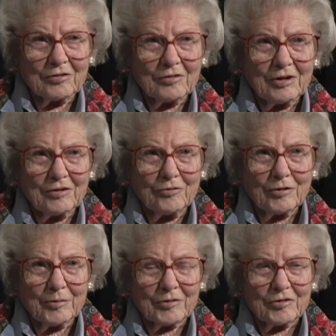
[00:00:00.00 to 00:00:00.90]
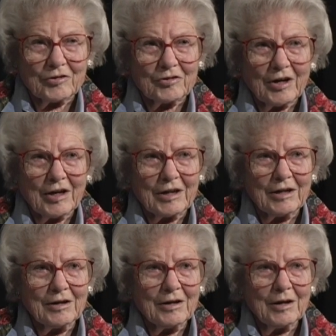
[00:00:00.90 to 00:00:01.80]
informal
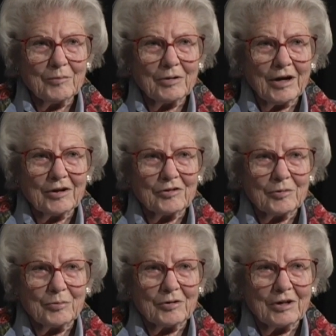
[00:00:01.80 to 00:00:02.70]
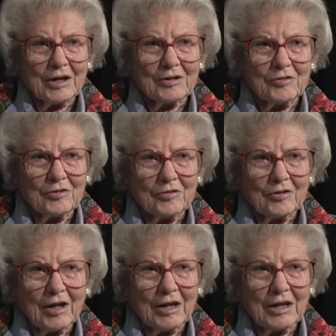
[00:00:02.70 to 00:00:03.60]
society, Protestant Protective
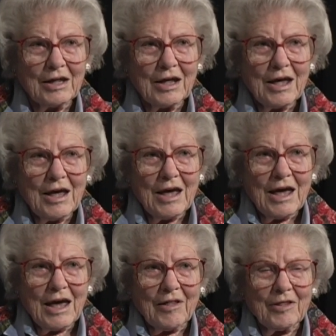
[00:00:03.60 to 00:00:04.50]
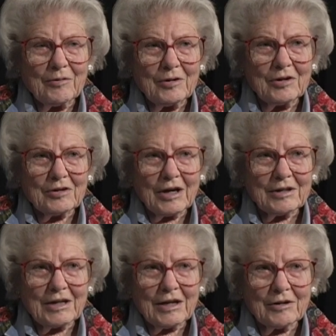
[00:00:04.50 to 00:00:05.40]
Society. And then we got
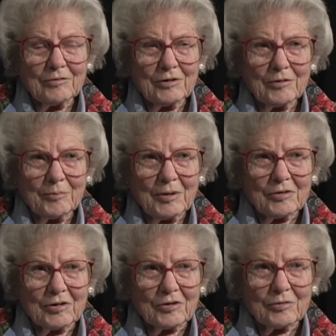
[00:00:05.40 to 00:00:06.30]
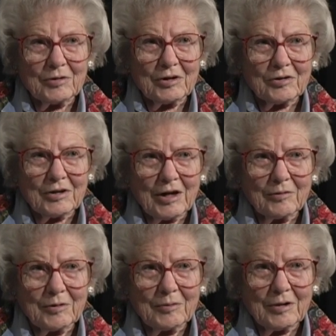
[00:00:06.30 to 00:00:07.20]
down to real business, and we decided
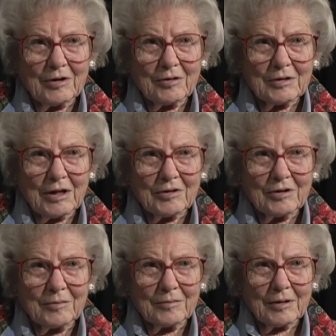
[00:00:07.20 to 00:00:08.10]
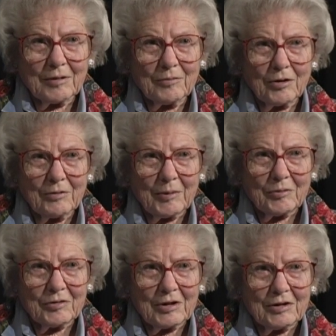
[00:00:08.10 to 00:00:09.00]
we better get some more
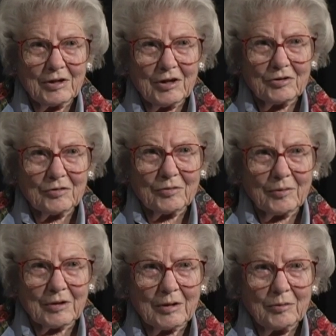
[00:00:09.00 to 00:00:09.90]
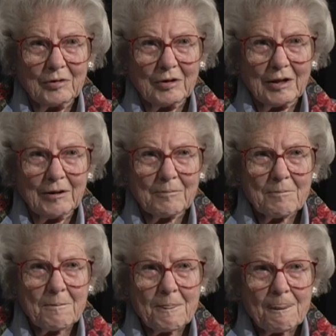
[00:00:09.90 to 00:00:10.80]
representation from the community.
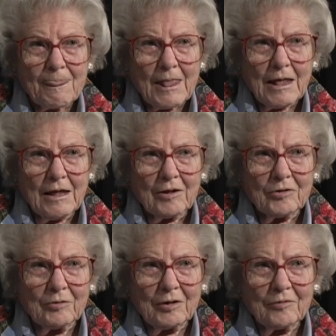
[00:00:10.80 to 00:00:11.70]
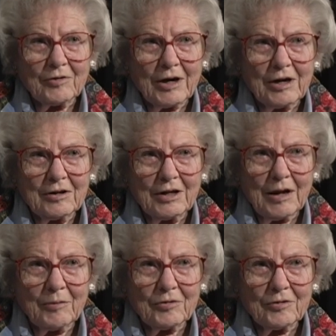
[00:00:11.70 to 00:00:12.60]
So we invited
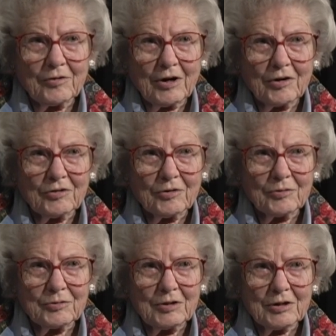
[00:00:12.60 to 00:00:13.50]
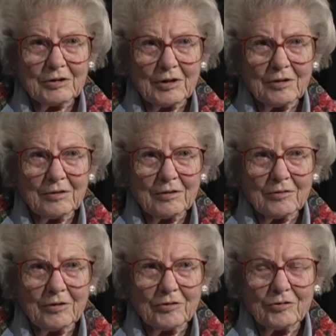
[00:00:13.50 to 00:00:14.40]
neighbors of ours, particularly
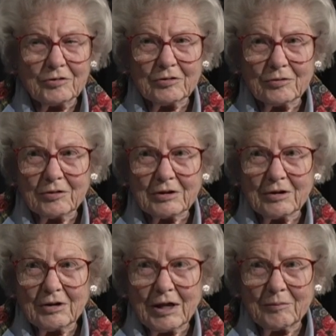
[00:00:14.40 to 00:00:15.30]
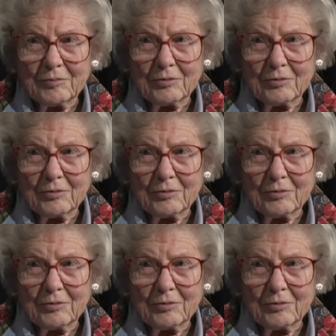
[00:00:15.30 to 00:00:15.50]
those who had